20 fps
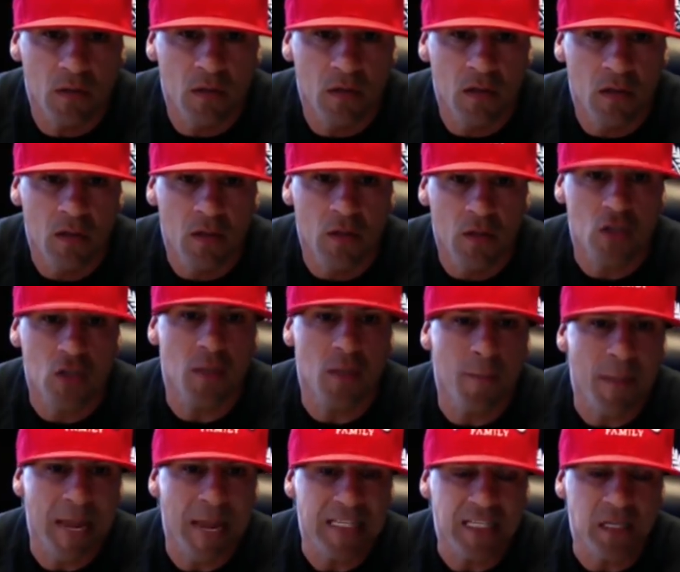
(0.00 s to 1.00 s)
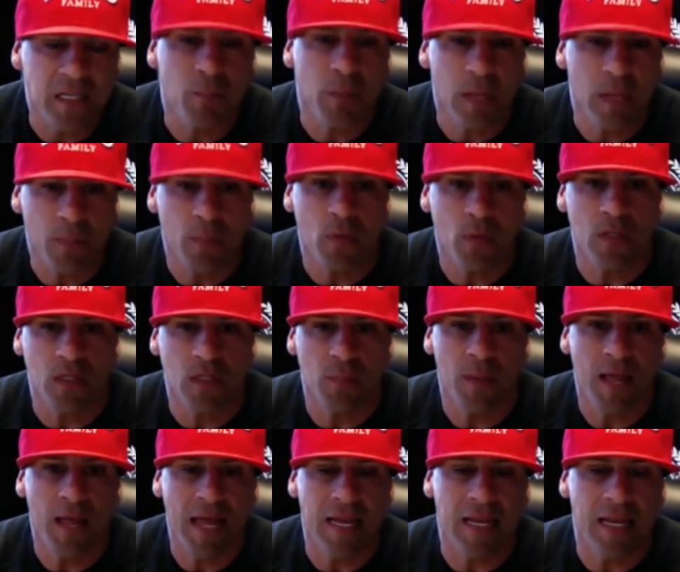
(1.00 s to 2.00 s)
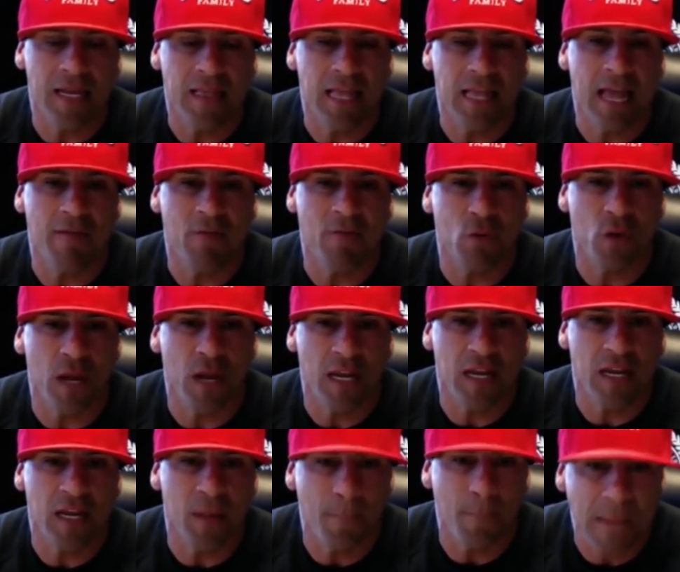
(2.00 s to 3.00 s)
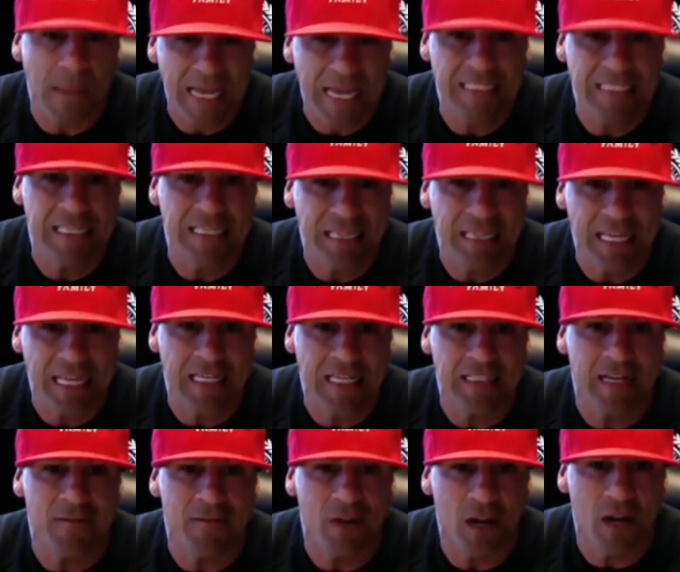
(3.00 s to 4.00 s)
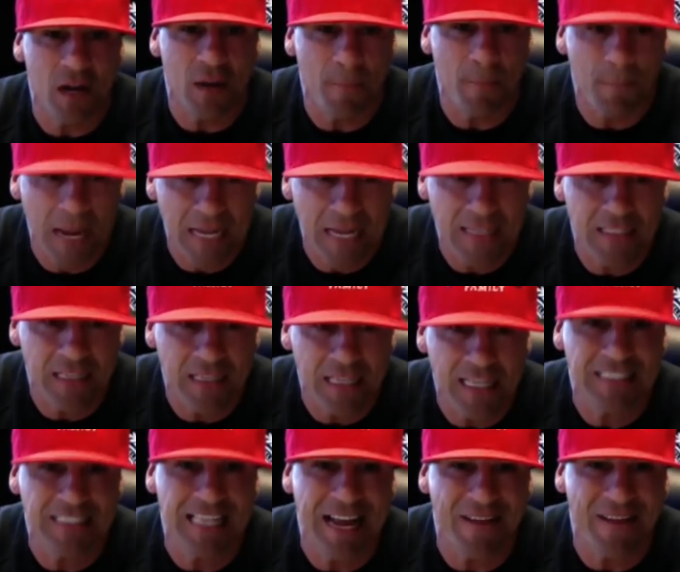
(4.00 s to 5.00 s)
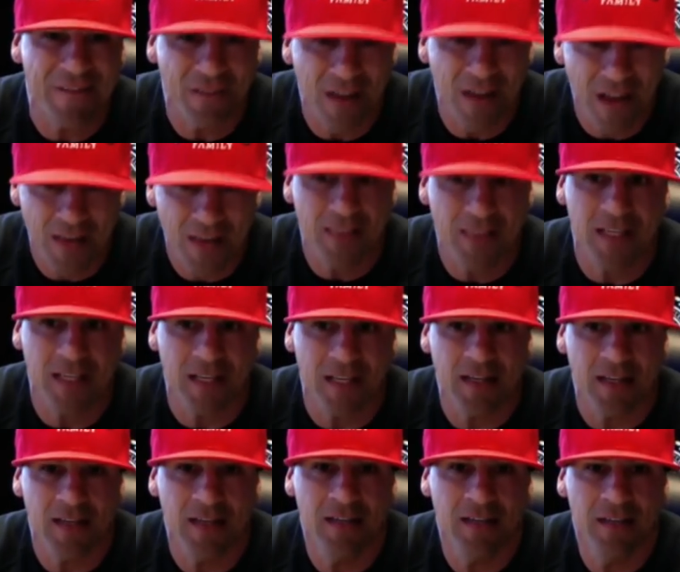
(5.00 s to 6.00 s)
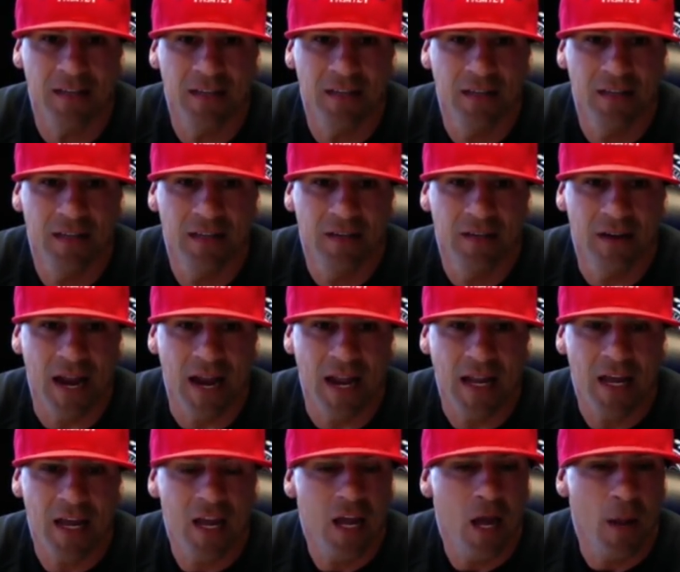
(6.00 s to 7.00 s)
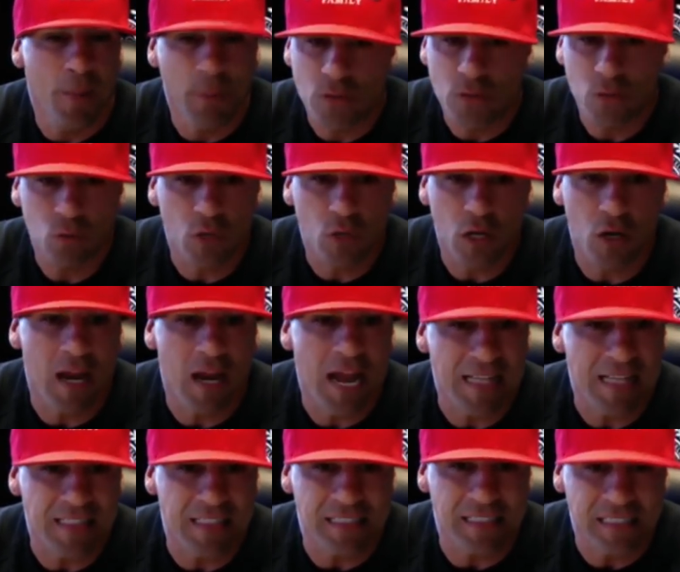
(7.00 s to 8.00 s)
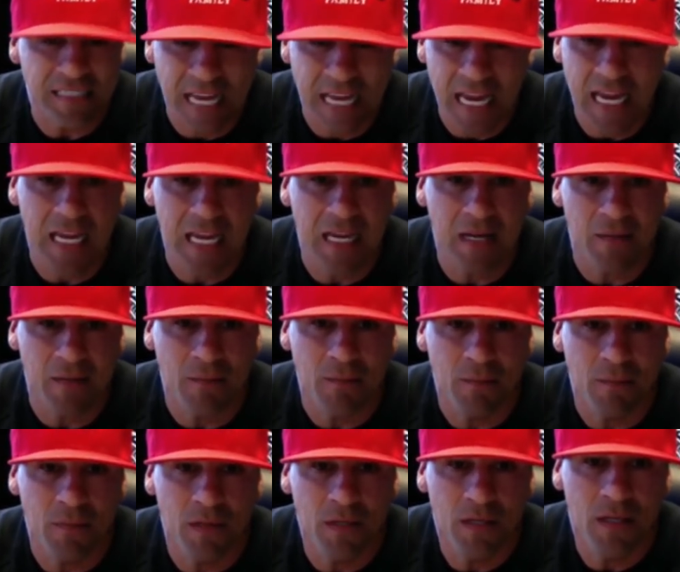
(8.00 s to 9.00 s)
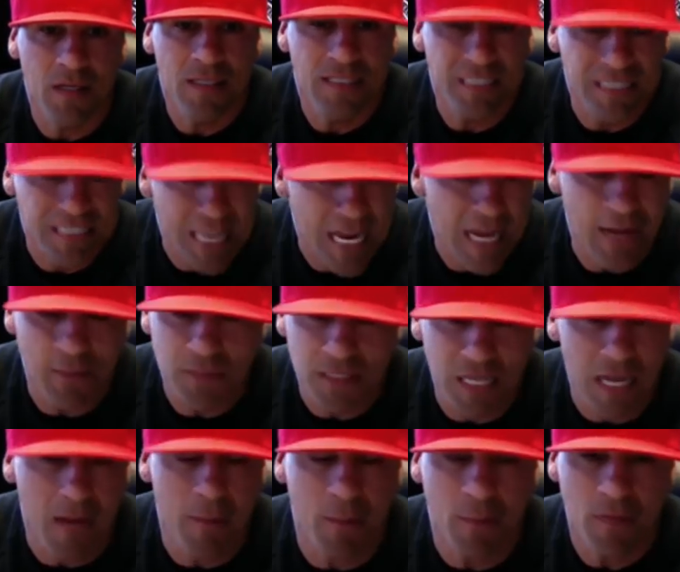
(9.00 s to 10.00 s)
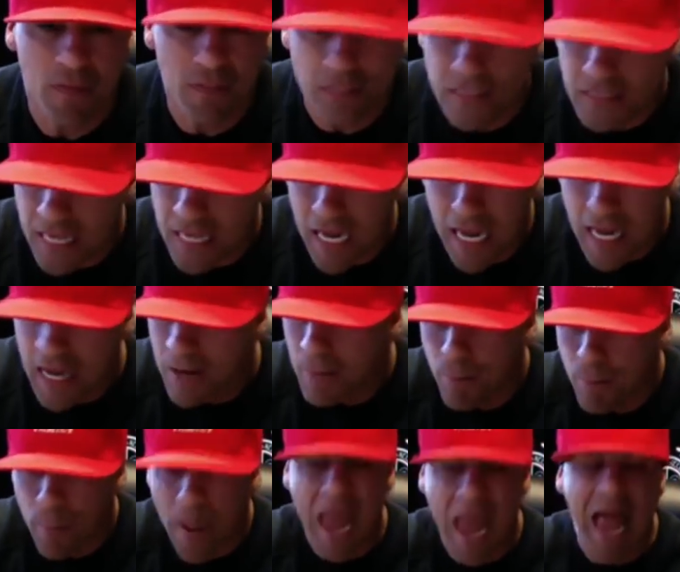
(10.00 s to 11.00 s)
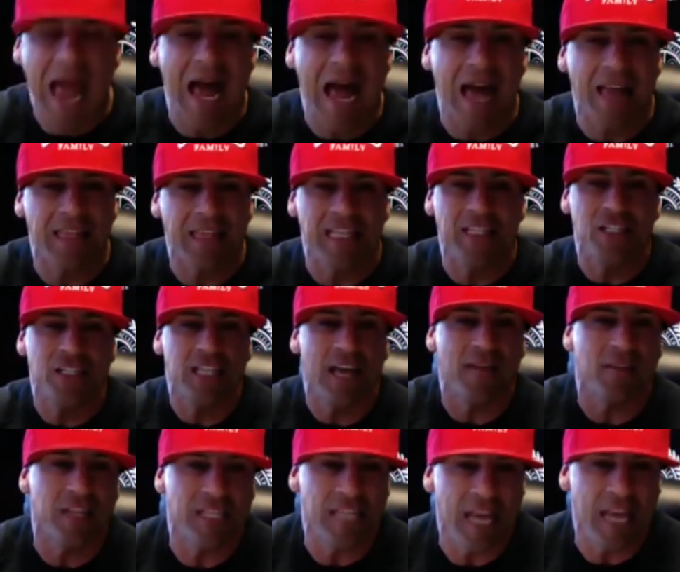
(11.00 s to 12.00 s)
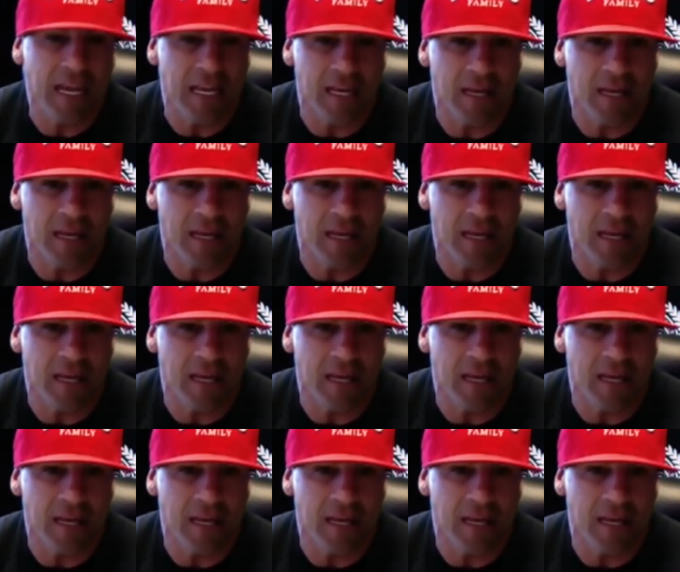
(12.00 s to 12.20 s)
There's amazing people on this planet that have created amazing things and done amazing things out of nothing, right? A personal trainer has the same, same, same, same path. They just have to take it.